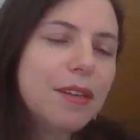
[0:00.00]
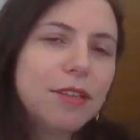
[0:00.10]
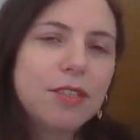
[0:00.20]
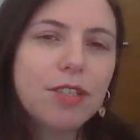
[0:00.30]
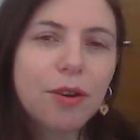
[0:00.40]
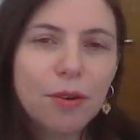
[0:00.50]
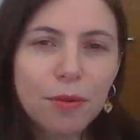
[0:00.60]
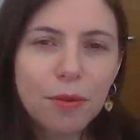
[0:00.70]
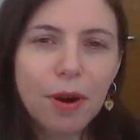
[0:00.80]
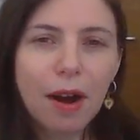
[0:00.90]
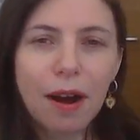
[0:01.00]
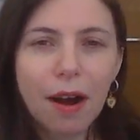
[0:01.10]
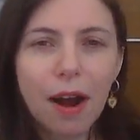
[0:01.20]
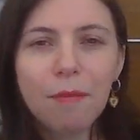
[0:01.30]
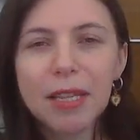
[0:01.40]
So,
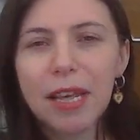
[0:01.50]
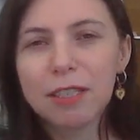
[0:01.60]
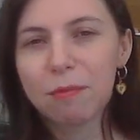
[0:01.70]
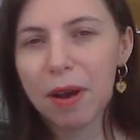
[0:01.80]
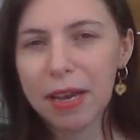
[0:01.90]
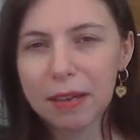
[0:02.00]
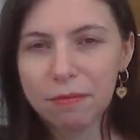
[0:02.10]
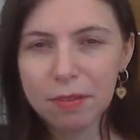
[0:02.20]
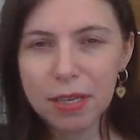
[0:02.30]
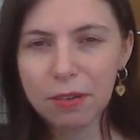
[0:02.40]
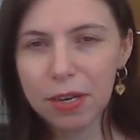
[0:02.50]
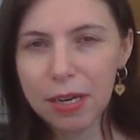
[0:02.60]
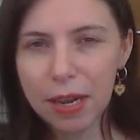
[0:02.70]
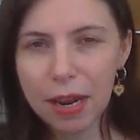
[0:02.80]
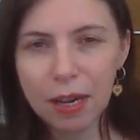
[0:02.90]
I mean, that's my
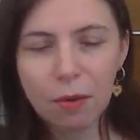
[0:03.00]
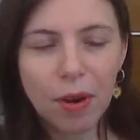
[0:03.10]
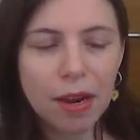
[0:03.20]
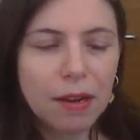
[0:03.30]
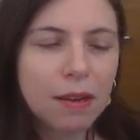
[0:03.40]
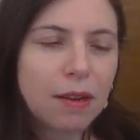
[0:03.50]
theory anyway.